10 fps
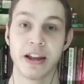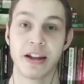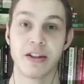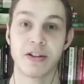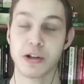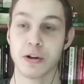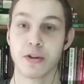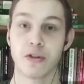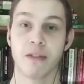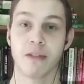accuse you, oh,
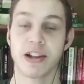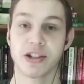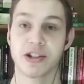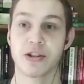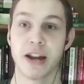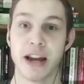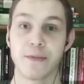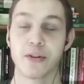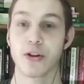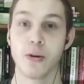you're racist, you're
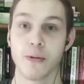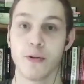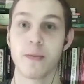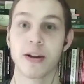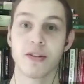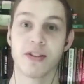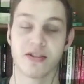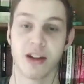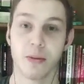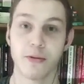hateful, you're homophobic, you're
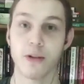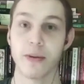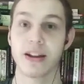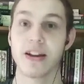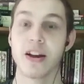Islamophobic,